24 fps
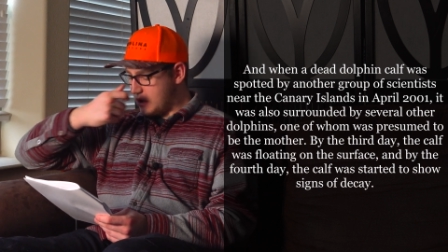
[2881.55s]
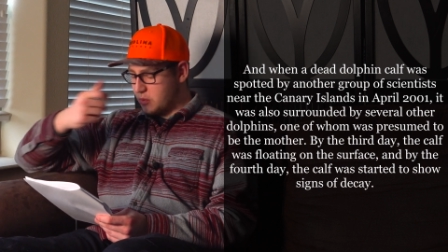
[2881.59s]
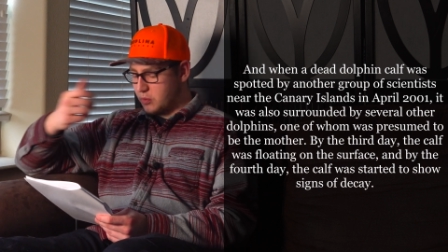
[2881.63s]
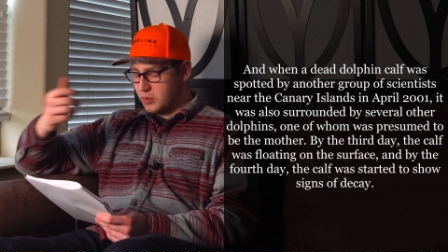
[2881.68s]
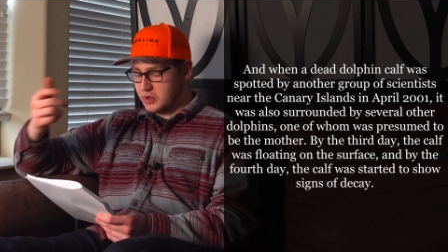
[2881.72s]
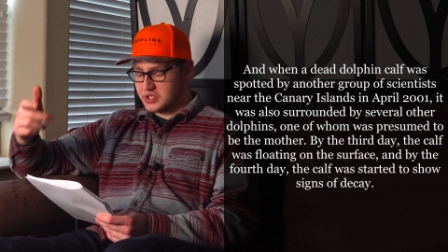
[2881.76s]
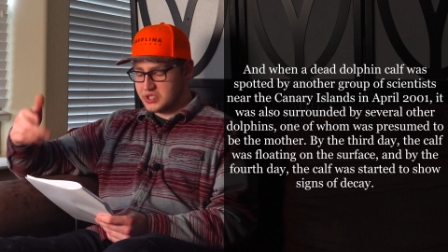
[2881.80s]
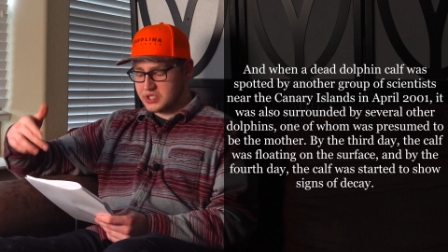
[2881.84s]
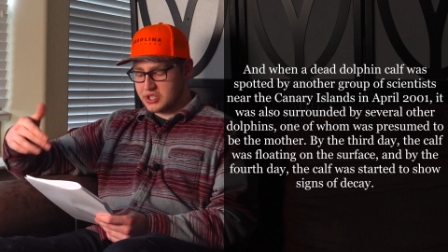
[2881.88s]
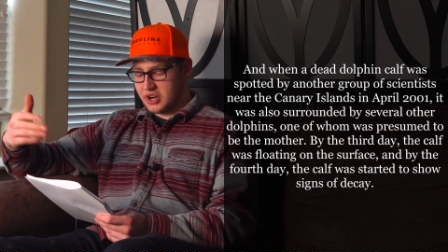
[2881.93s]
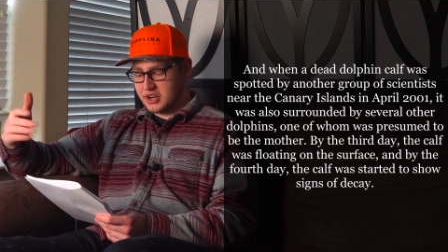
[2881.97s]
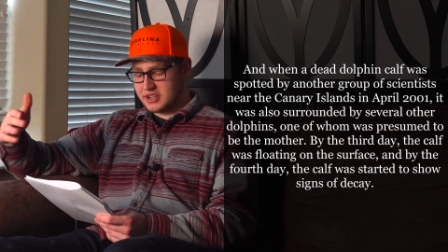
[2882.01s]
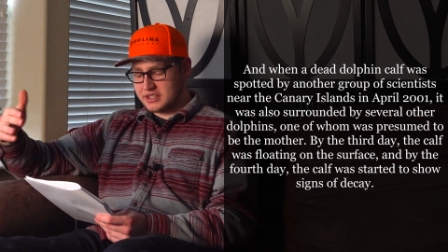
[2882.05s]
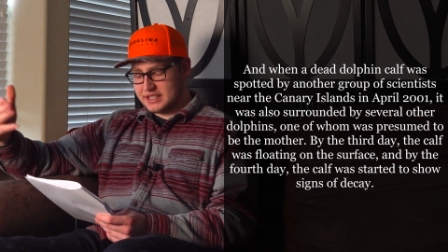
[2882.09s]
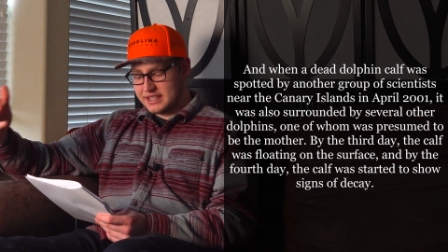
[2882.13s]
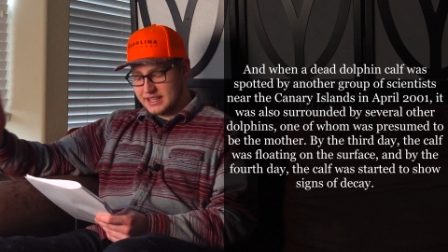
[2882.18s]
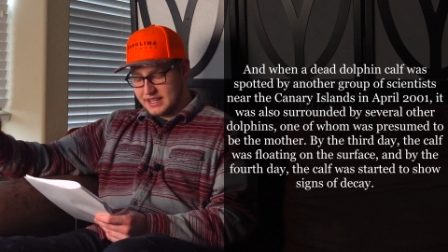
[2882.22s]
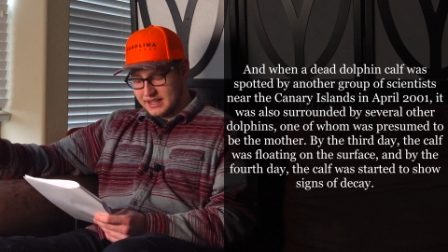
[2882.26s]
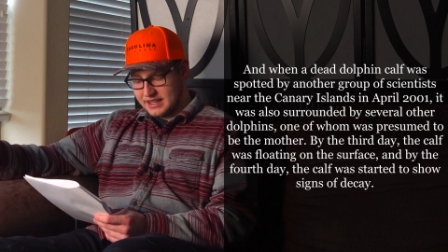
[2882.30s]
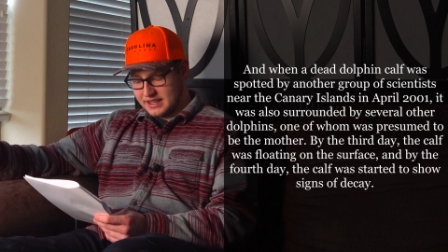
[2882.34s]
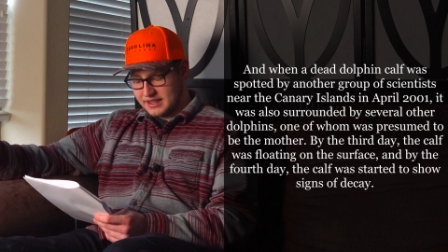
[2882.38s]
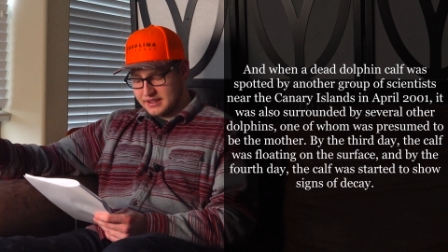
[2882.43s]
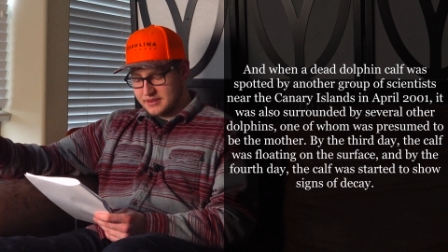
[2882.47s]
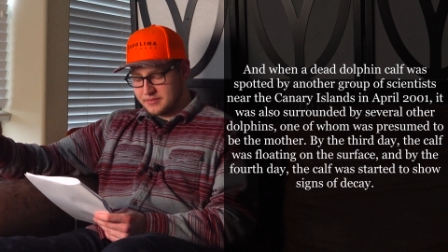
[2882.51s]
was
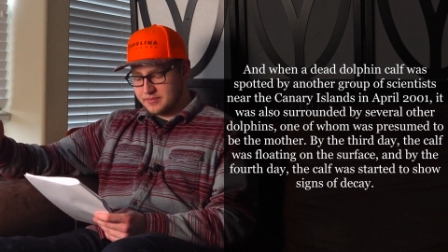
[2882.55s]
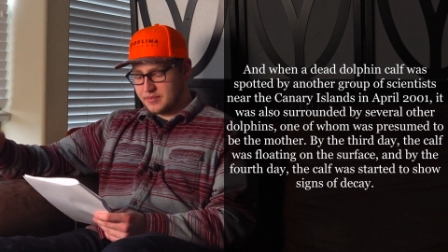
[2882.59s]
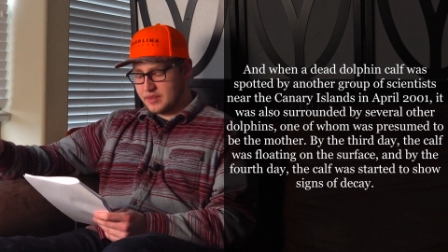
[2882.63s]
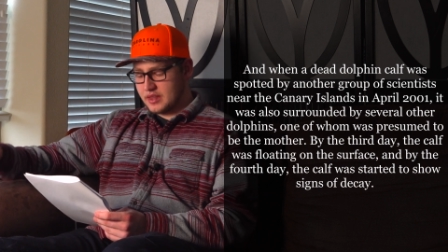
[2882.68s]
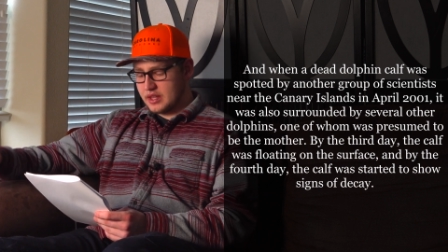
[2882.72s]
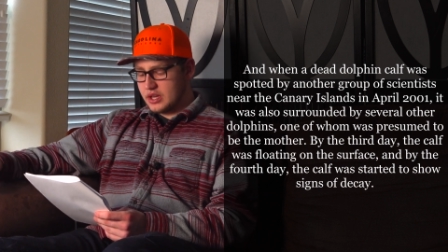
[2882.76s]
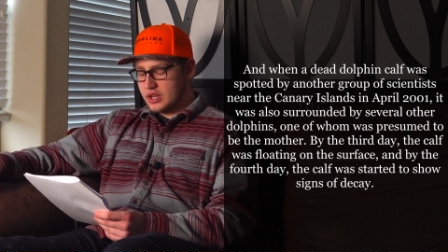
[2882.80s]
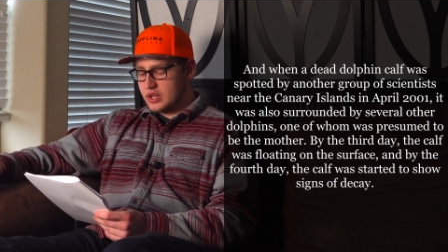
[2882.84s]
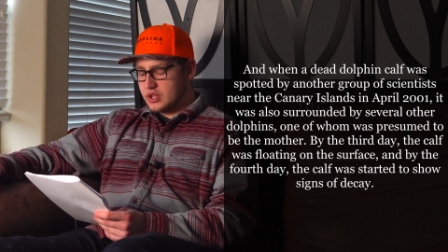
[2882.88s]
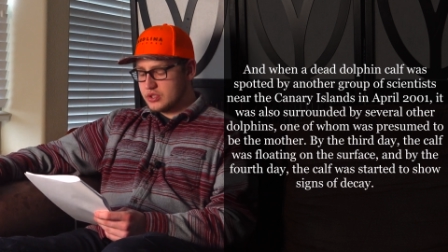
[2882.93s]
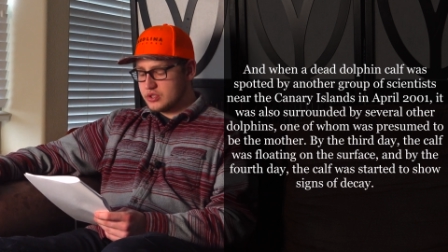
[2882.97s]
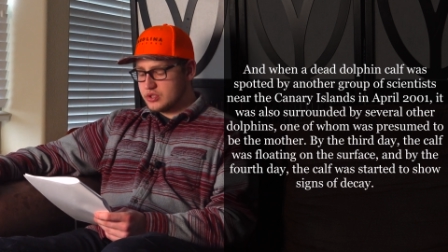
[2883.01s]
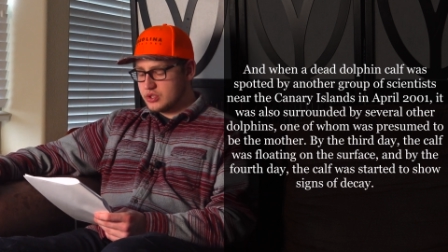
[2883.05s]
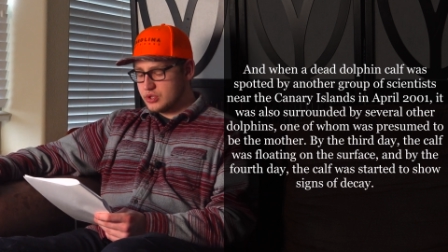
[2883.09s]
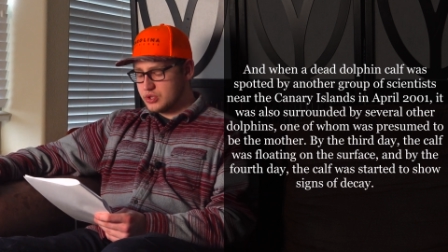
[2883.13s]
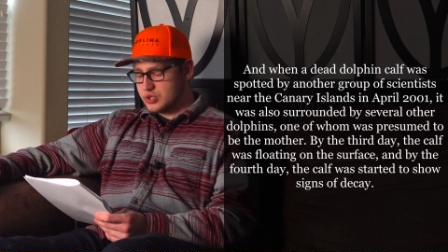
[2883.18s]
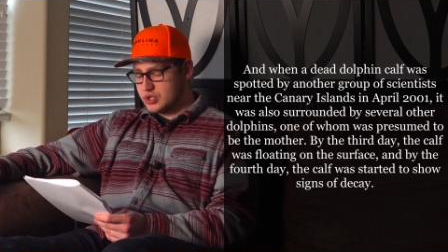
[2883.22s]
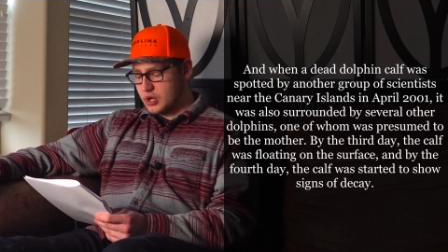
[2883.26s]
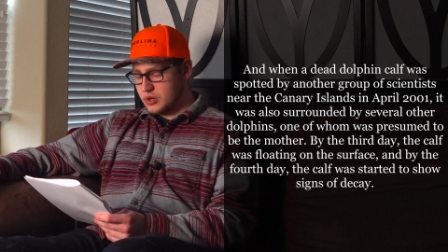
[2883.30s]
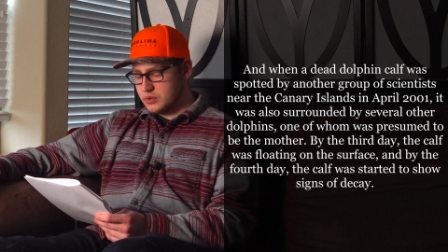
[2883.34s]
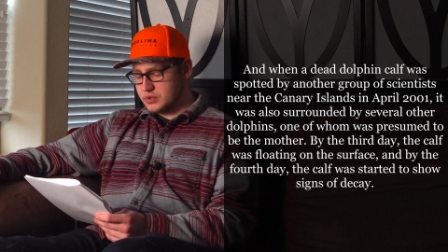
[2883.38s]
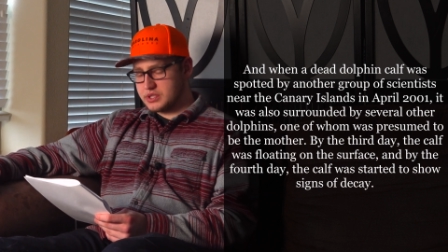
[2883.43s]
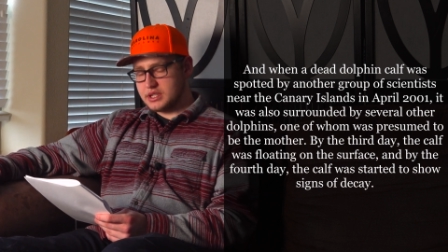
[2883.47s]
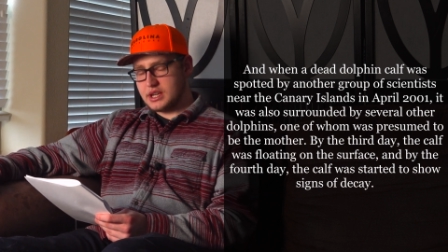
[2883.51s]
starting to
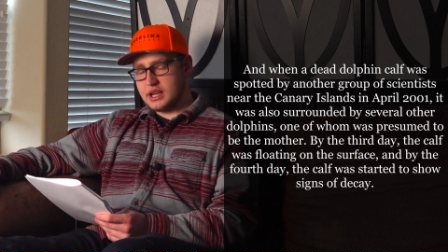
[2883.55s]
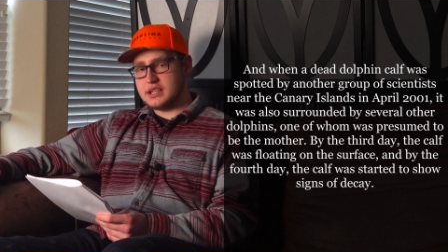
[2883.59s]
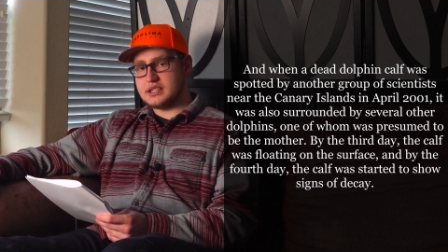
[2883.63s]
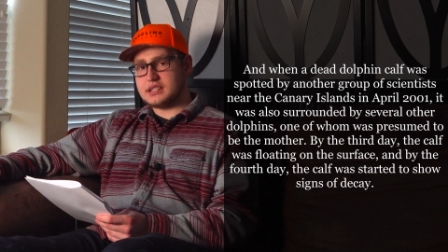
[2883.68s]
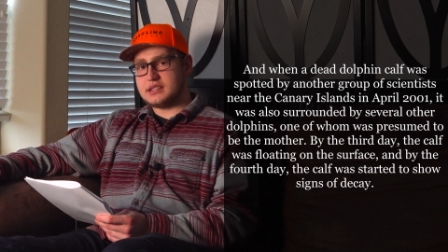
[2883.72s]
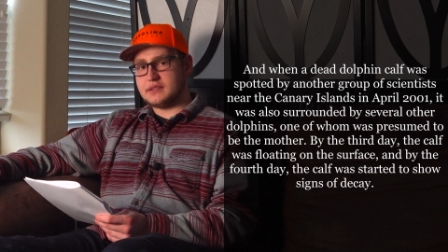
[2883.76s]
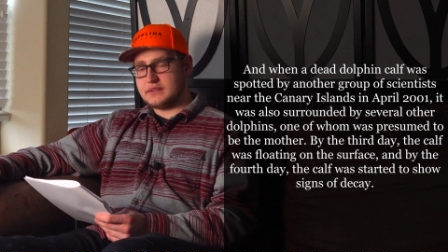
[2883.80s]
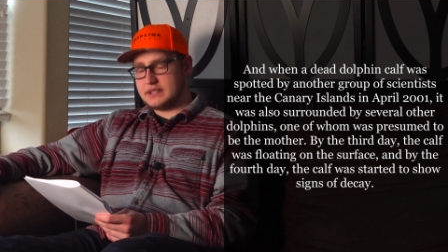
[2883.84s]
show signs